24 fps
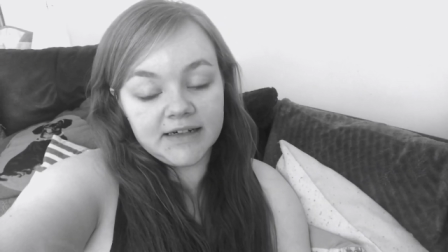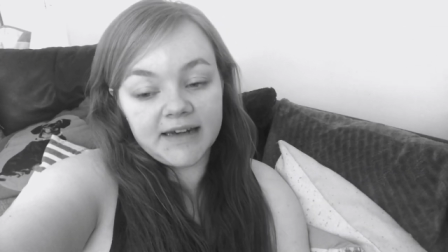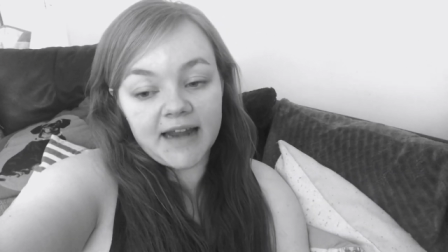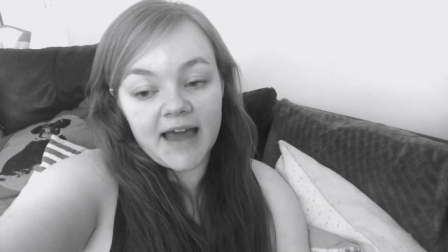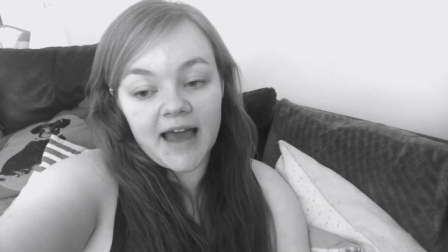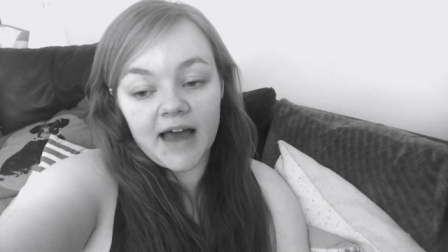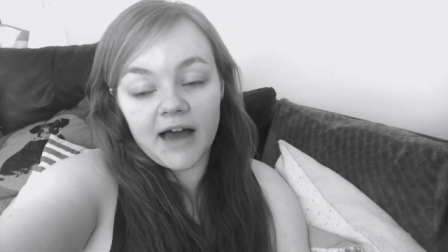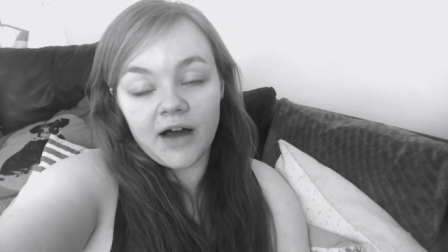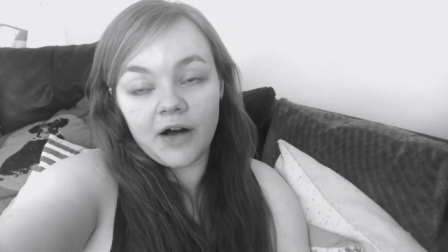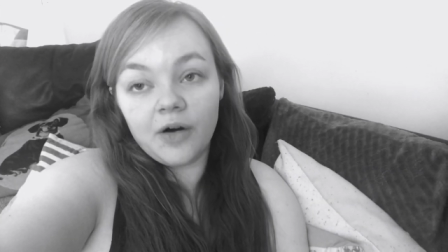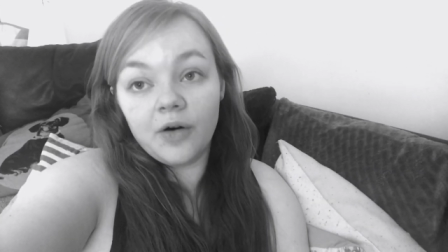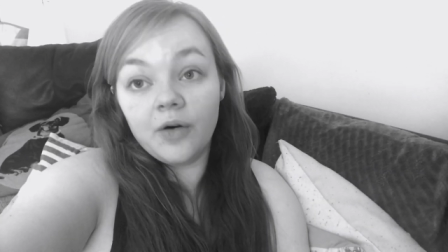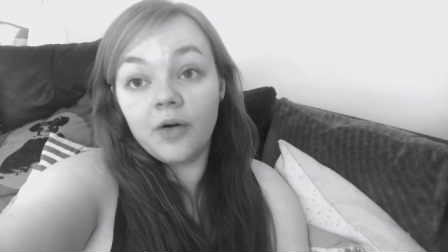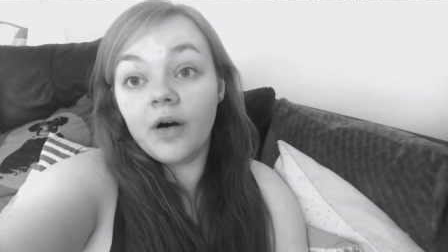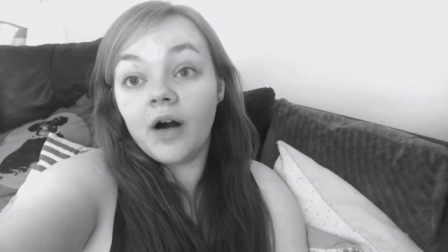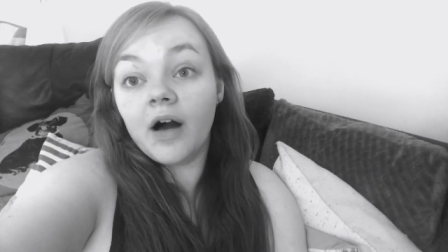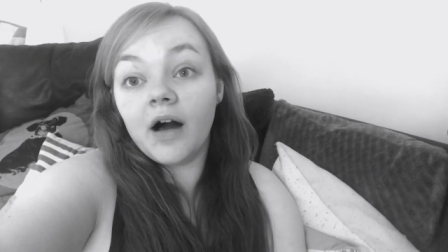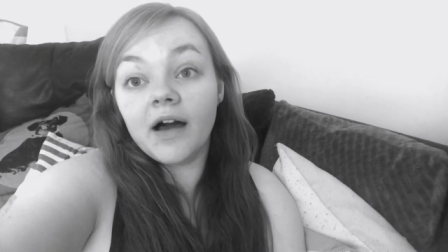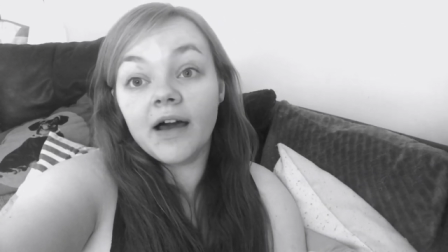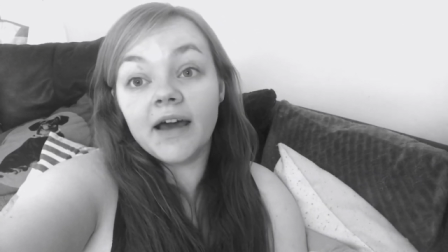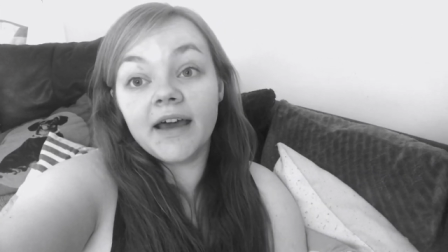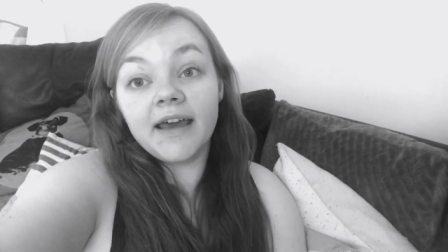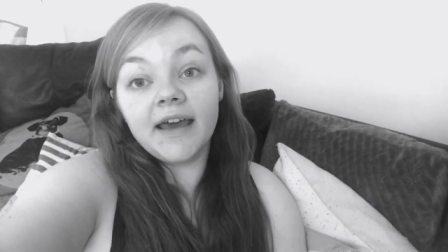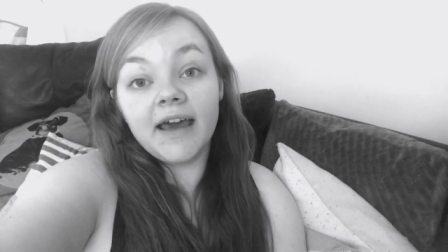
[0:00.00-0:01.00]
now
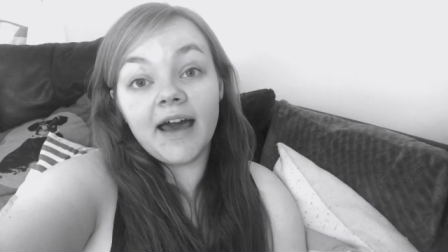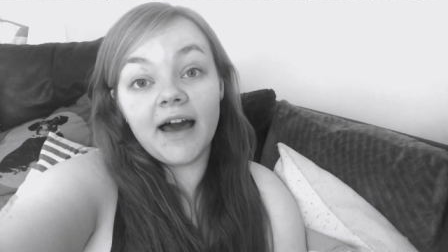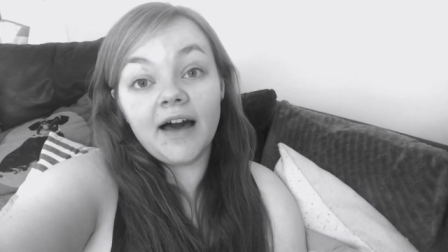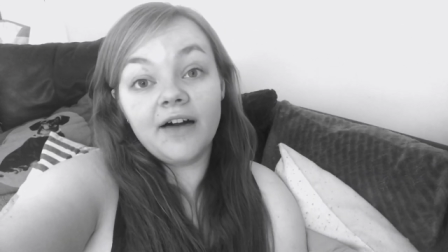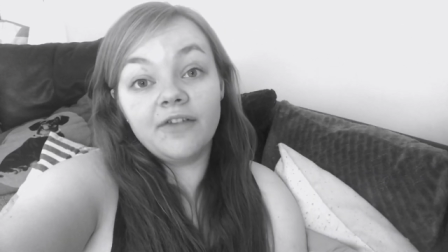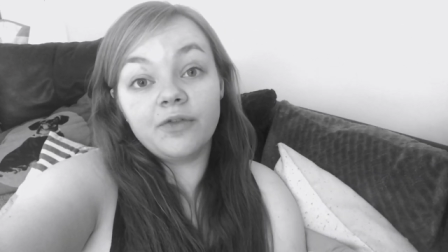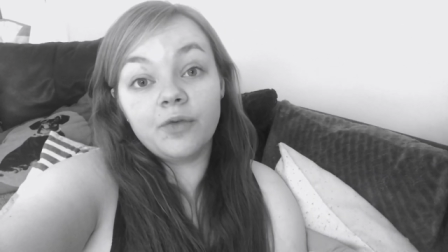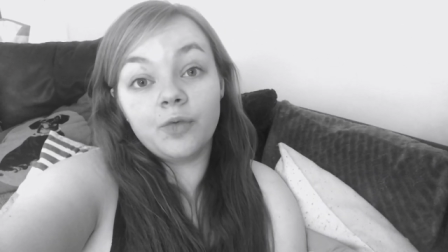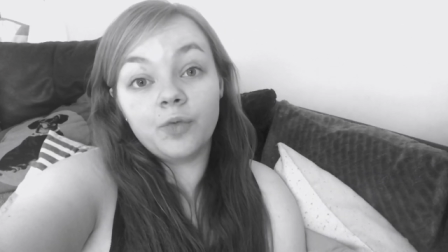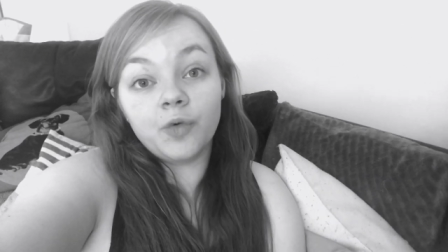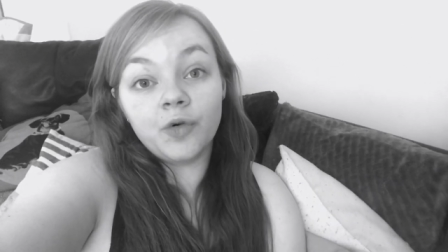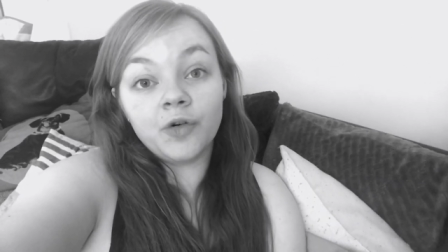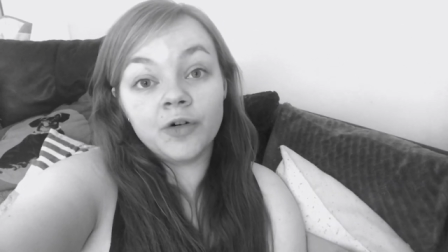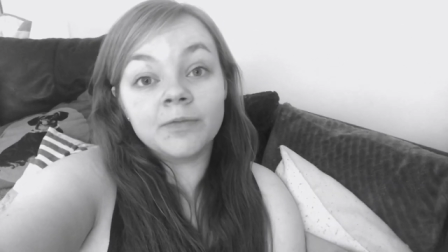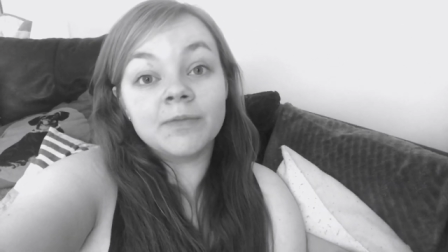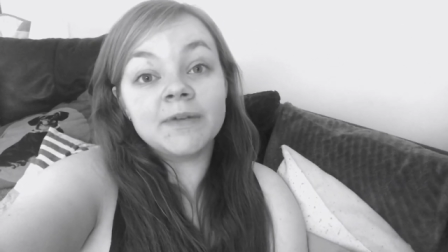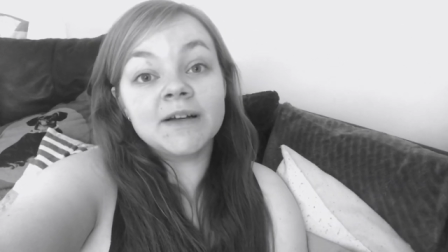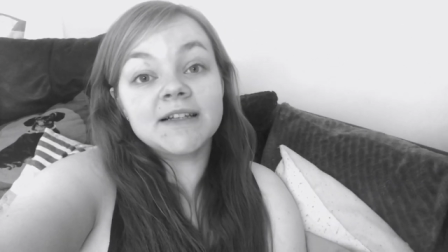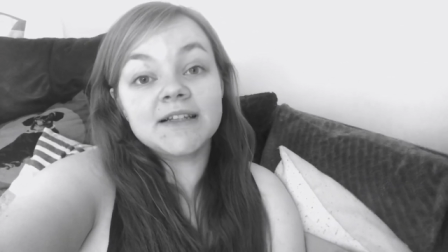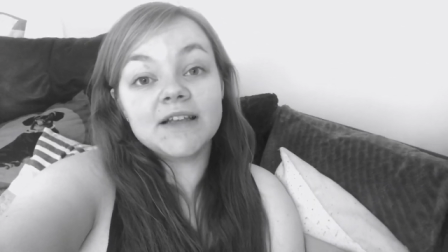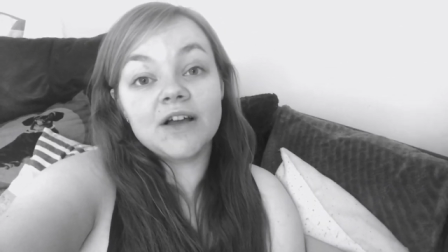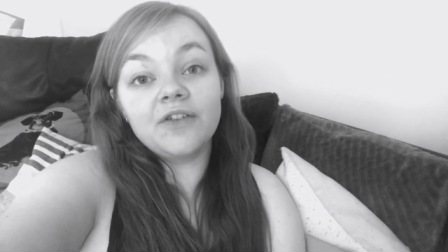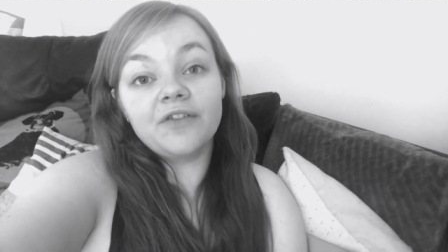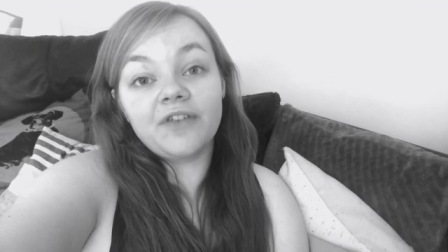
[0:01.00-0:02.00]
I have worn
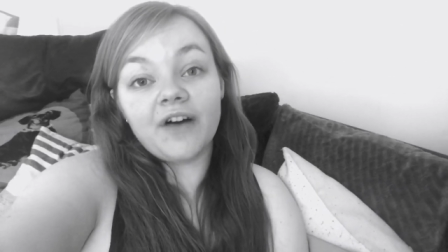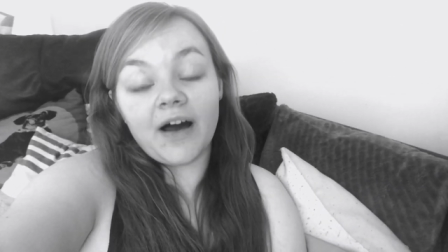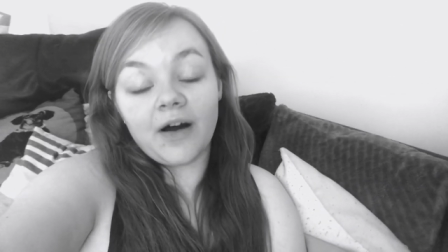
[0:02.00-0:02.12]
myself